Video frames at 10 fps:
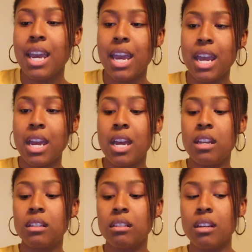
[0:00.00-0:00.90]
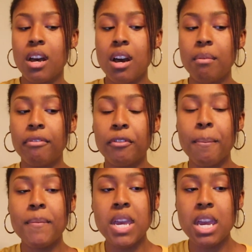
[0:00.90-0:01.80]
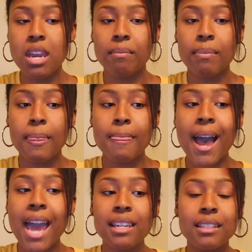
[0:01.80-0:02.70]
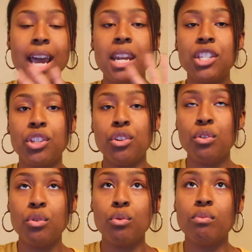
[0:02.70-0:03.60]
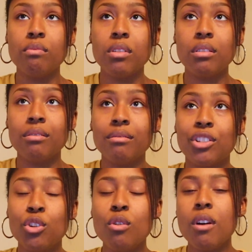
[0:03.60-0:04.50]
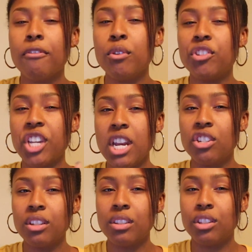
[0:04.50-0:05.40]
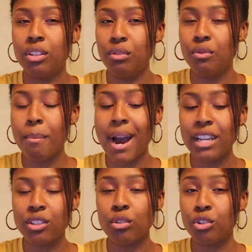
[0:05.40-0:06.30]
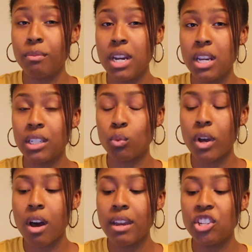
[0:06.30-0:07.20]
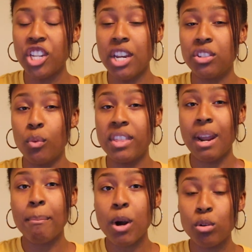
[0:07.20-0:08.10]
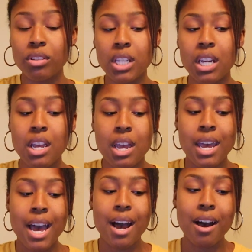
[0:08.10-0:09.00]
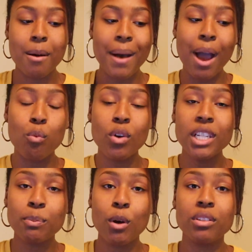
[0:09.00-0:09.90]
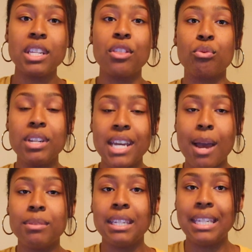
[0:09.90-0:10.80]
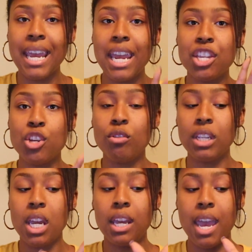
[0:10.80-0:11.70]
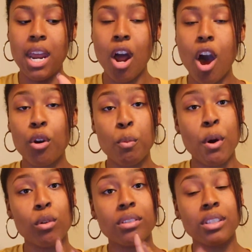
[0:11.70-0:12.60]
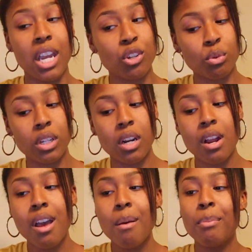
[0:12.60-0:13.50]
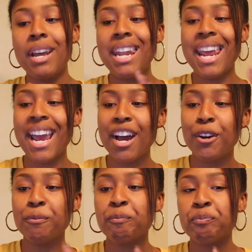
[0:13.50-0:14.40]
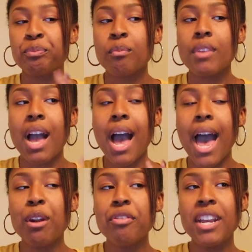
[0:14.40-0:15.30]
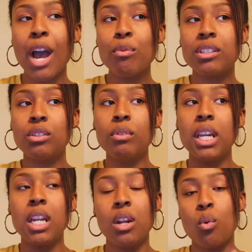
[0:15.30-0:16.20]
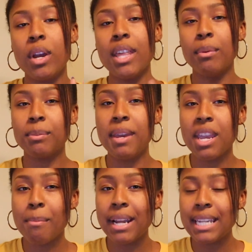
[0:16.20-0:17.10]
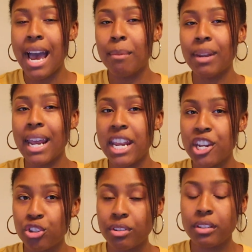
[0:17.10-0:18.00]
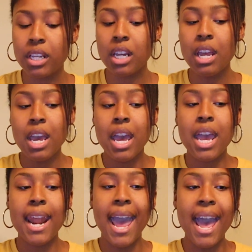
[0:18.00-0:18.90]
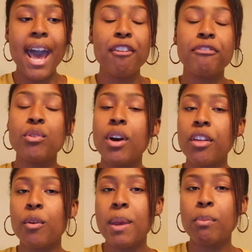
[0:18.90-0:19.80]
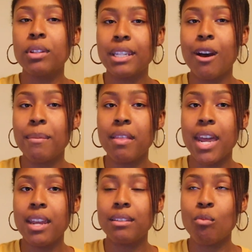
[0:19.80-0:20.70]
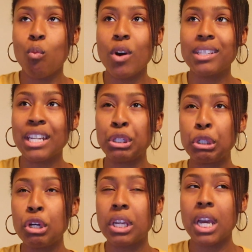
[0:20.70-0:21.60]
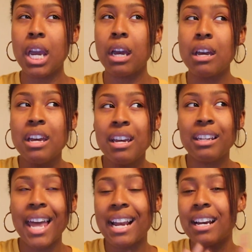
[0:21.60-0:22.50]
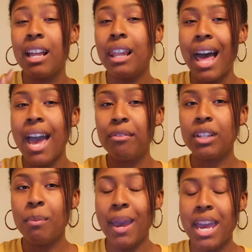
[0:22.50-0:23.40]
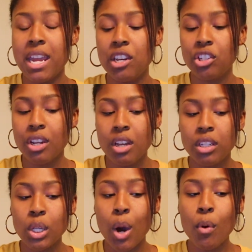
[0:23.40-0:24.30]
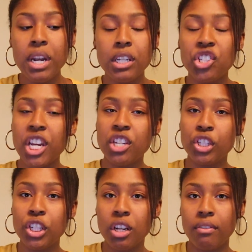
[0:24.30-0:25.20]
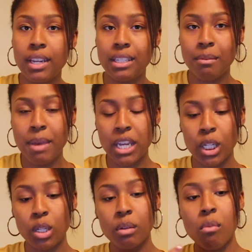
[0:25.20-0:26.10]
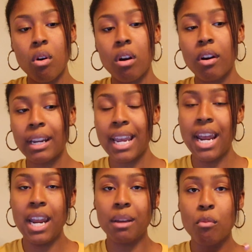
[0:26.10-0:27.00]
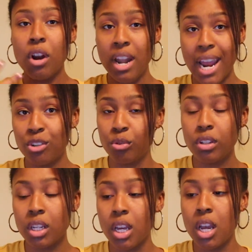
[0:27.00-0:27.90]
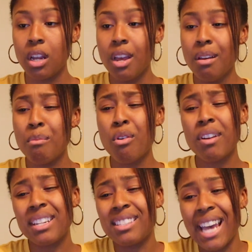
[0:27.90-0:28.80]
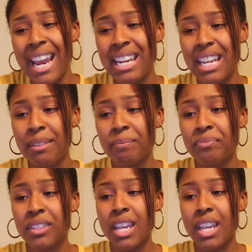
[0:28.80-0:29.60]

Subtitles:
And for me, I decided to do a few changes to my social media as well and change the way that I'm posting. I was posting 3 times a day using an auto post scheduler, but now I don't think I was doing it in a way that was making my timeline interesting. And I had a few other people tell me that it wasn't looking like a lively page. So I wanted to change the look of it to make it look more organic, more natural looking, more exciting.